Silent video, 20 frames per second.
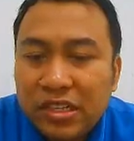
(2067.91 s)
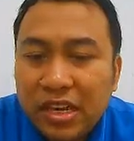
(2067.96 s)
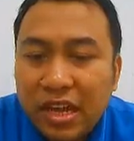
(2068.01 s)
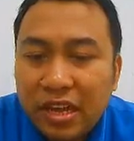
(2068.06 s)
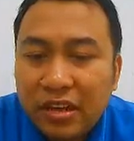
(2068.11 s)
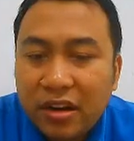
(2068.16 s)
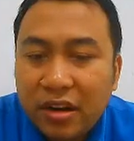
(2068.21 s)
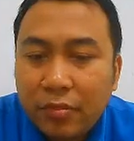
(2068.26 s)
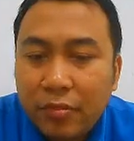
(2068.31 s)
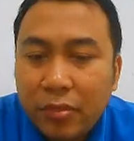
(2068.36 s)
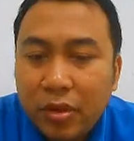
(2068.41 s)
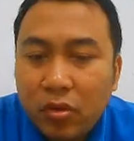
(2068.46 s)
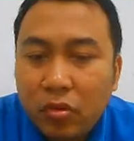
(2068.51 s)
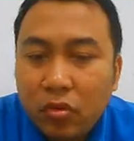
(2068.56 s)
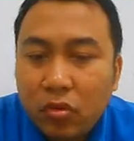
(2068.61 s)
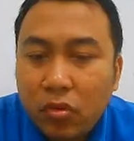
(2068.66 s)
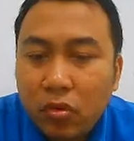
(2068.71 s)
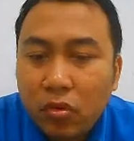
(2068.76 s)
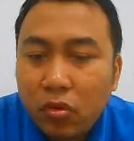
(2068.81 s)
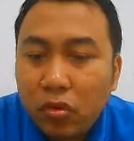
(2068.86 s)
diagram
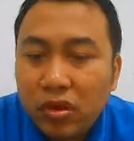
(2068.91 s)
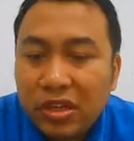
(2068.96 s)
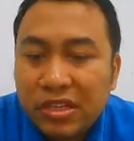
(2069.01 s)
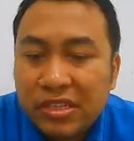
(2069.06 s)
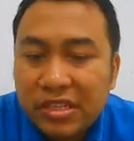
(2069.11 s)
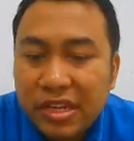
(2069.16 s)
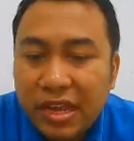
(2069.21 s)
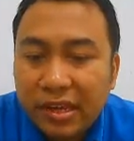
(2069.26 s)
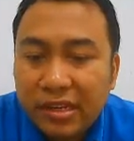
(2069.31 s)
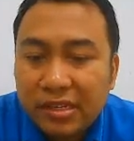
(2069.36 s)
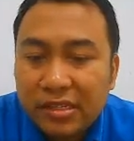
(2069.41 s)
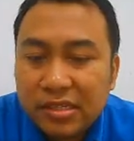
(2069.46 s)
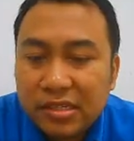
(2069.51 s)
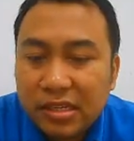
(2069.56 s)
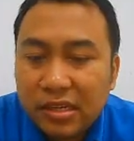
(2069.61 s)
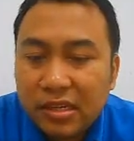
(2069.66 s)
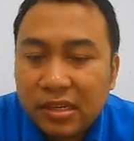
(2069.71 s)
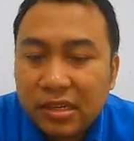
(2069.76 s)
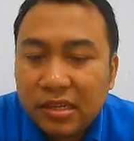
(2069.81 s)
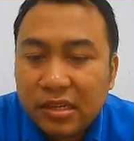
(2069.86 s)
below, who is X?
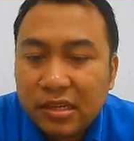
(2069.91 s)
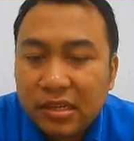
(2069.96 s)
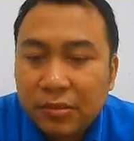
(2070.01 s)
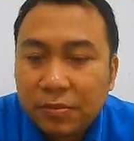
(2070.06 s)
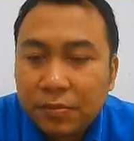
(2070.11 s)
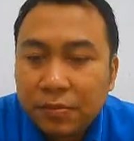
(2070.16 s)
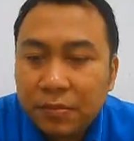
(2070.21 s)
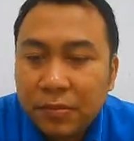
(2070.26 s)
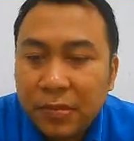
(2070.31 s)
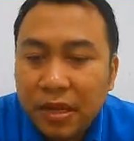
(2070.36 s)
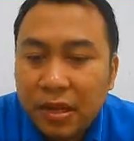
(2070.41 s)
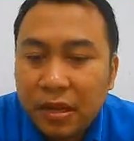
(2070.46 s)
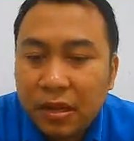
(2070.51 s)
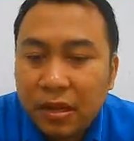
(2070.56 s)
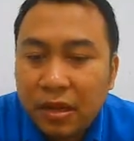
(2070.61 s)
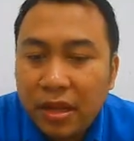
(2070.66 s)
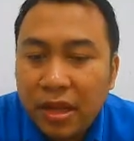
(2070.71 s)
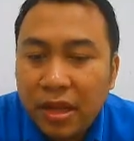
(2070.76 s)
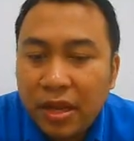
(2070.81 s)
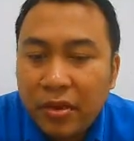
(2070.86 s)

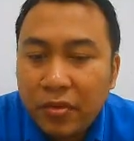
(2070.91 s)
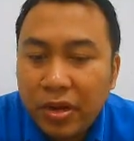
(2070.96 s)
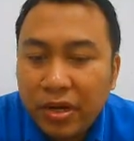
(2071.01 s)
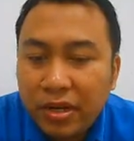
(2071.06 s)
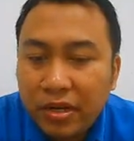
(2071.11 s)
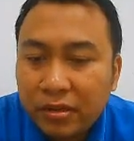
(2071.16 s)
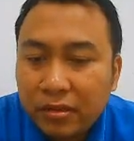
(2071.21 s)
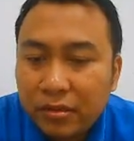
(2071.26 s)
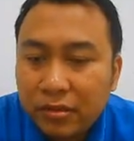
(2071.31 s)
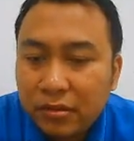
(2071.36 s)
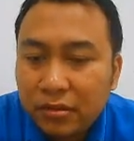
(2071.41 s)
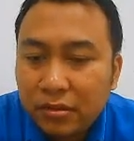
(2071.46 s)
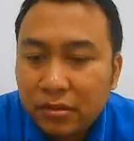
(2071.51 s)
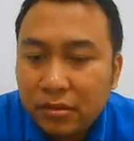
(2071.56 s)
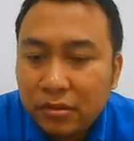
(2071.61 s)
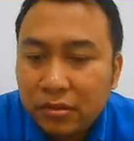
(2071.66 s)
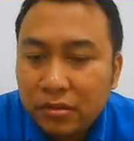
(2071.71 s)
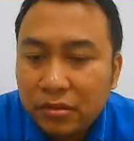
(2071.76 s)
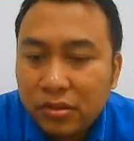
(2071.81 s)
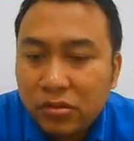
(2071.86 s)
Anyone?
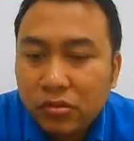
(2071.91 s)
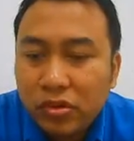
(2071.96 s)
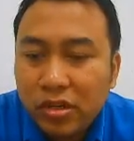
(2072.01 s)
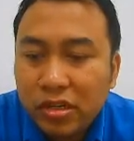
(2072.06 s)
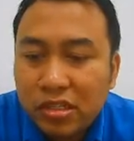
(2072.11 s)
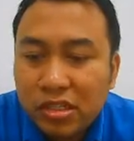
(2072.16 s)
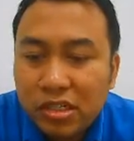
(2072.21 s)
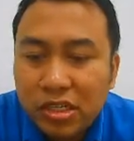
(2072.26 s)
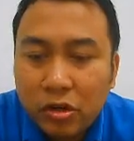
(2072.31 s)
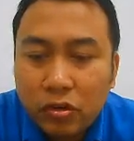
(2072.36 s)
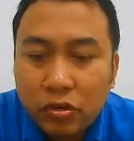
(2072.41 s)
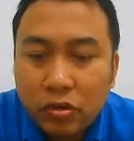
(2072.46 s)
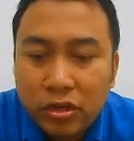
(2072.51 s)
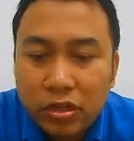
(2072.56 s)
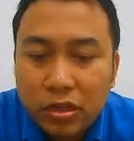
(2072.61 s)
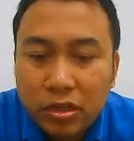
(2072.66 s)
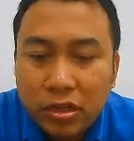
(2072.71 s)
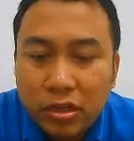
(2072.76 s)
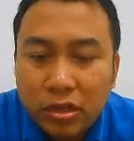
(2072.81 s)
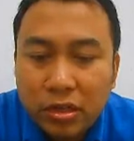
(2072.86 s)
Student,
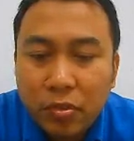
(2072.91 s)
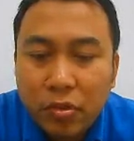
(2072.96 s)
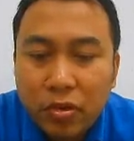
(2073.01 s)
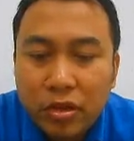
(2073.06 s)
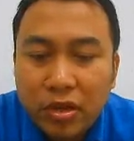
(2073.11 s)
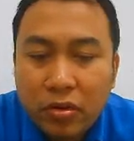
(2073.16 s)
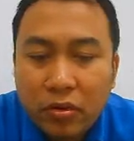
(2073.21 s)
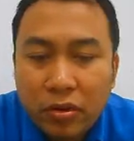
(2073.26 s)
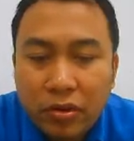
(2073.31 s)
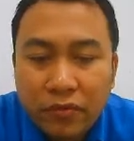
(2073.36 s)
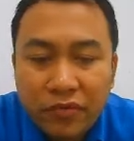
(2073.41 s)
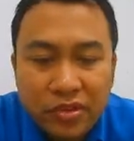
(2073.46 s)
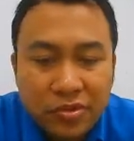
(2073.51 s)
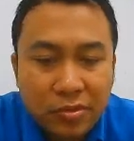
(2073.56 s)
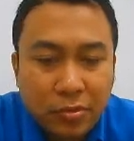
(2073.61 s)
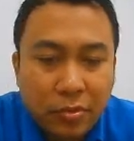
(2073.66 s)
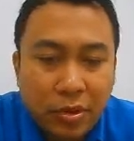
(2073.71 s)
shareholder, employee, or investment